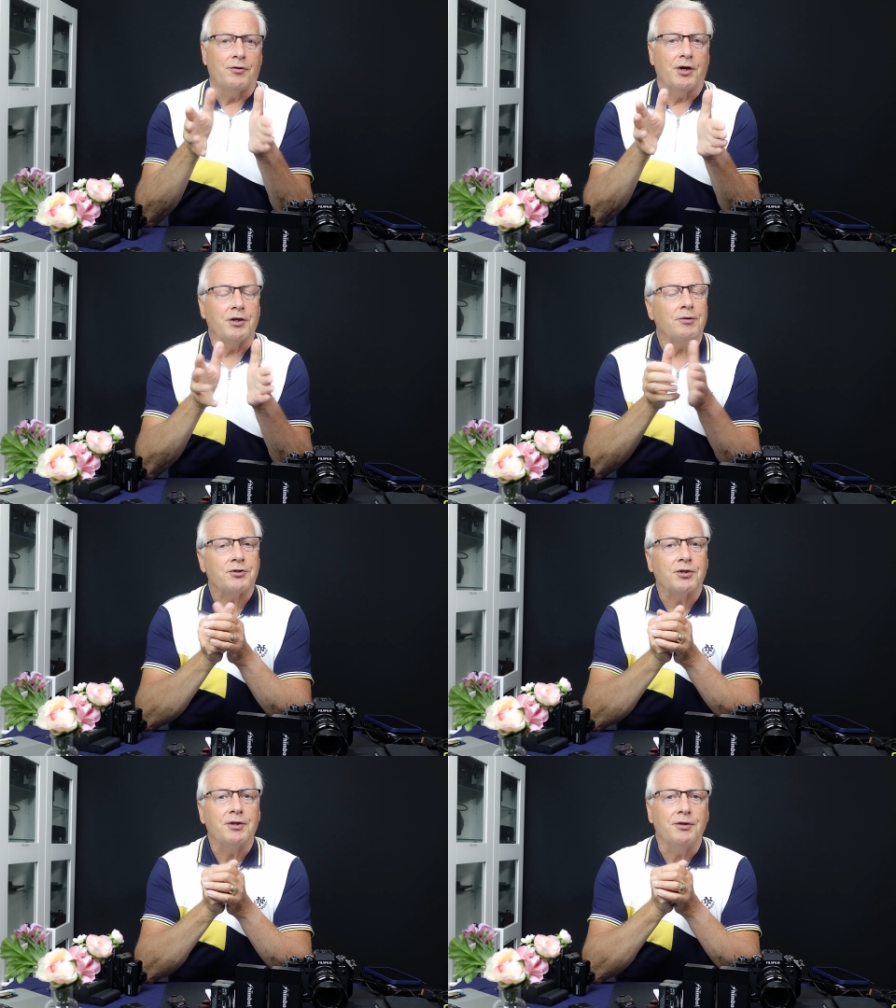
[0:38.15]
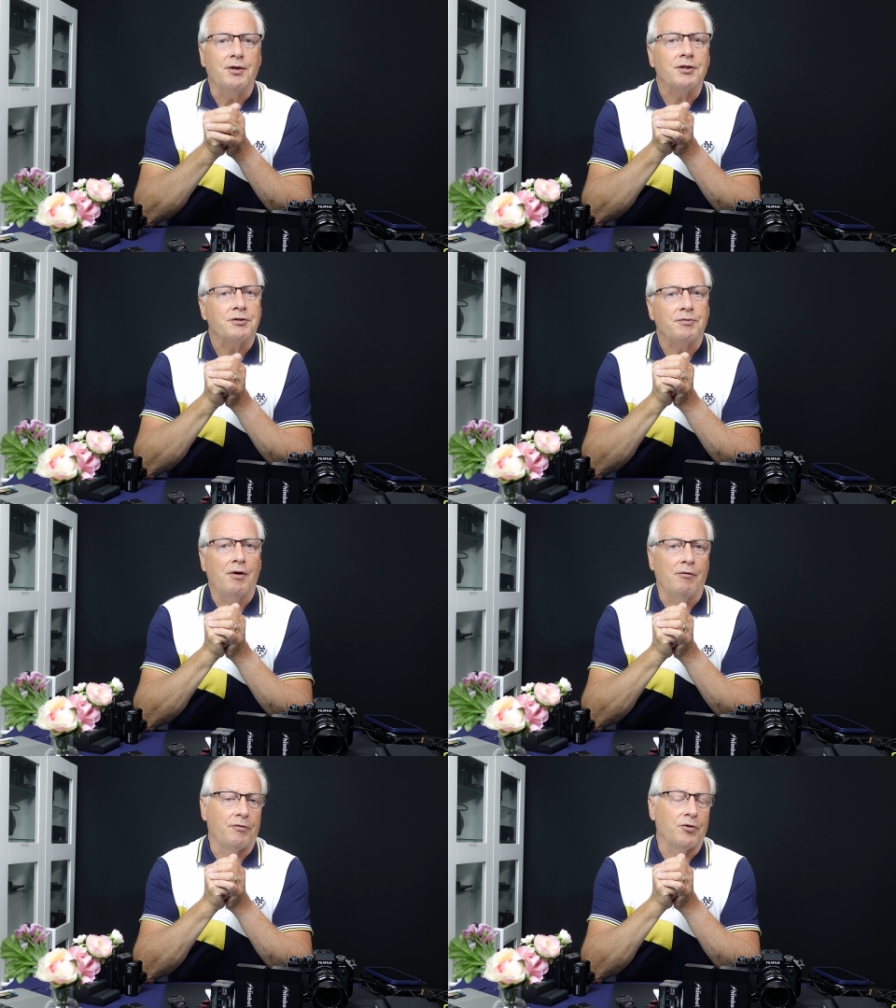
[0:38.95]
They don't see this
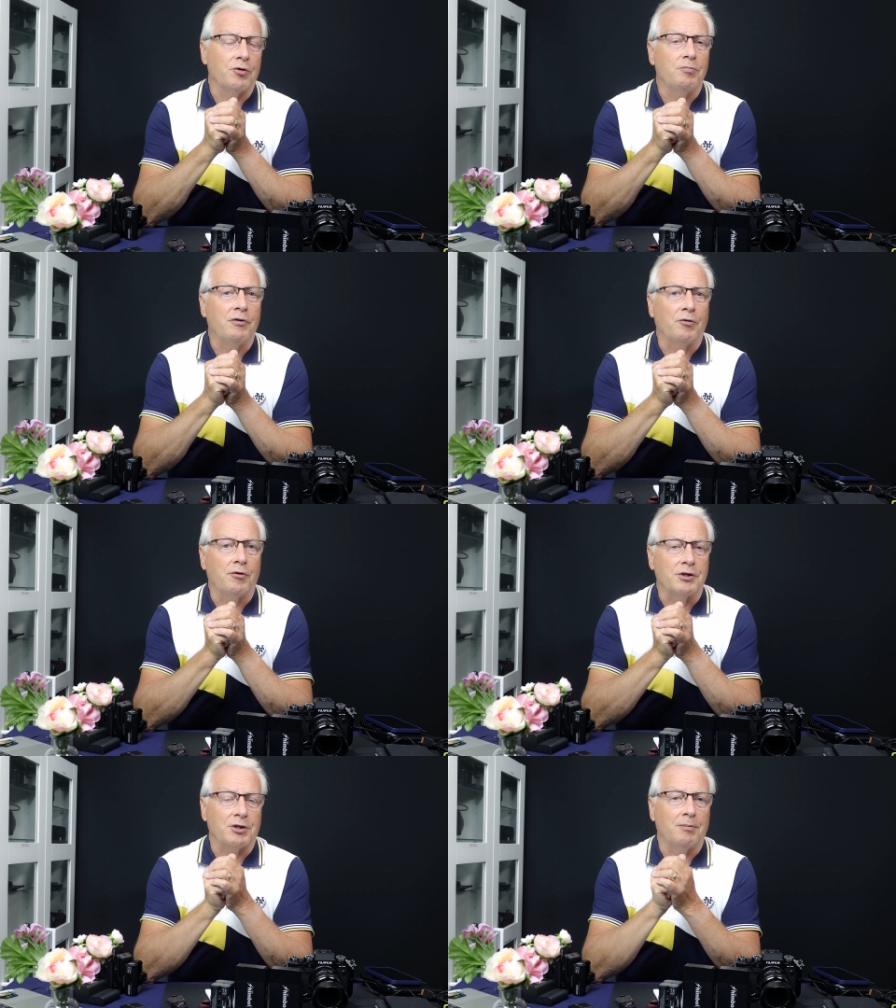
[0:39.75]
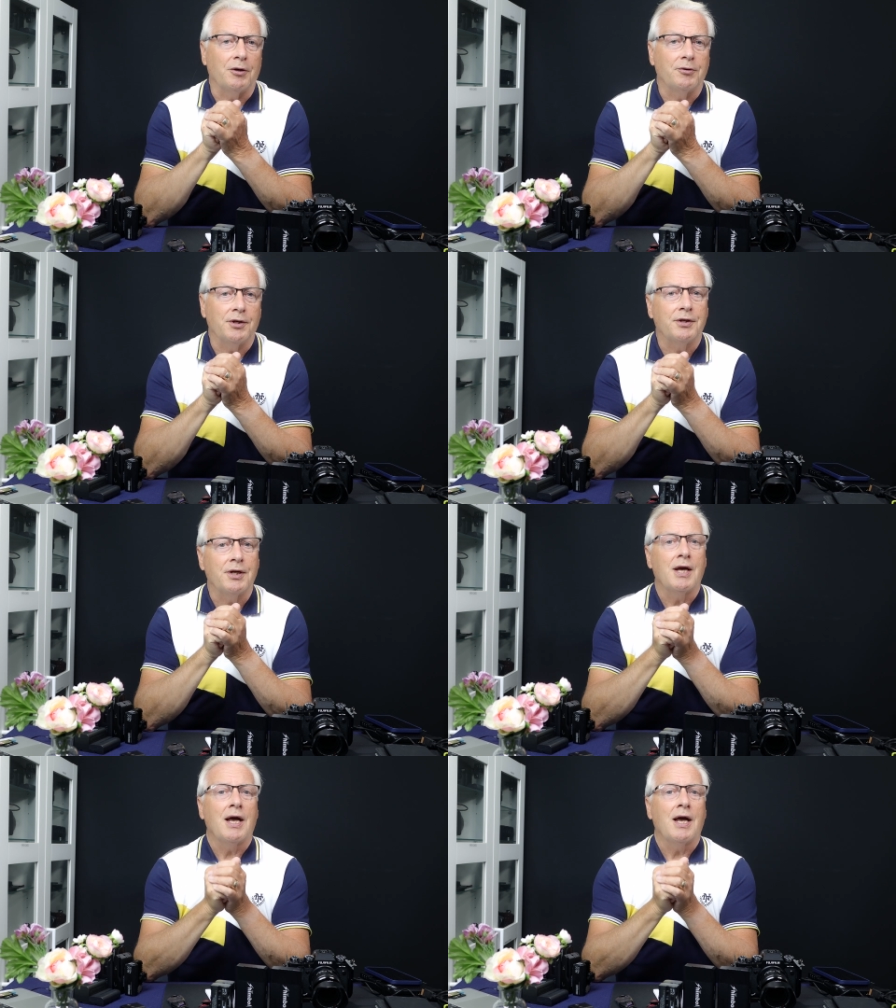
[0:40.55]
uh, review before it's uploaded,